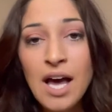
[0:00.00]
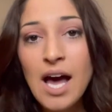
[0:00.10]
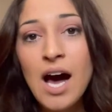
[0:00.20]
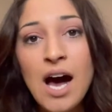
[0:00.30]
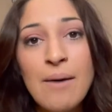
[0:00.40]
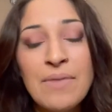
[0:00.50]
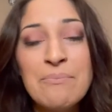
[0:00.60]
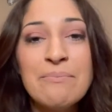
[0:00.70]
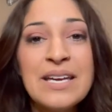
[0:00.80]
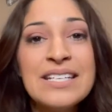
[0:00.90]

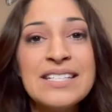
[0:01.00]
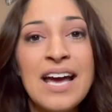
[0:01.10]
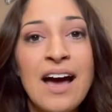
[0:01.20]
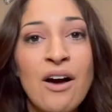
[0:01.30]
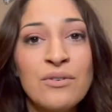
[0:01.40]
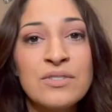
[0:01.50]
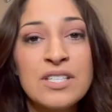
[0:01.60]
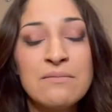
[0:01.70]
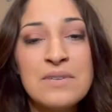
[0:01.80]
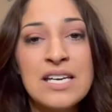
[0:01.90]
Midtown
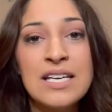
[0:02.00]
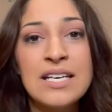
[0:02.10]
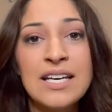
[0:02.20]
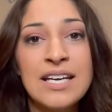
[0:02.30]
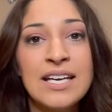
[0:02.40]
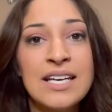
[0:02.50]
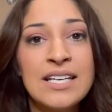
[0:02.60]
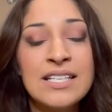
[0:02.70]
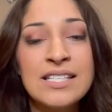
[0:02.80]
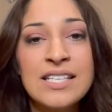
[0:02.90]
to me
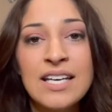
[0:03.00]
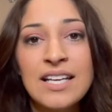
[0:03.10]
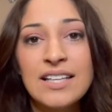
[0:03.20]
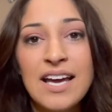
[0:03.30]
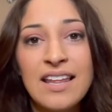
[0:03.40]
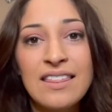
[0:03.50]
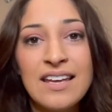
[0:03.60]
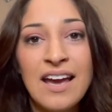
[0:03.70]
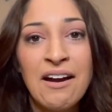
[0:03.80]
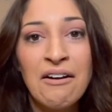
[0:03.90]
is like
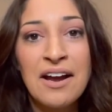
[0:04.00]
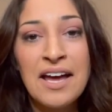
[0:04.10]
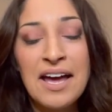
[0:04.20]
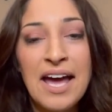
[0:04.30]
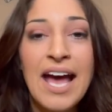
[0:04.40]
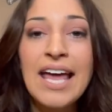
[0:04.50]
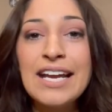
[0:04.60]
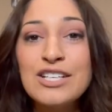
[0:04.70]
the area heading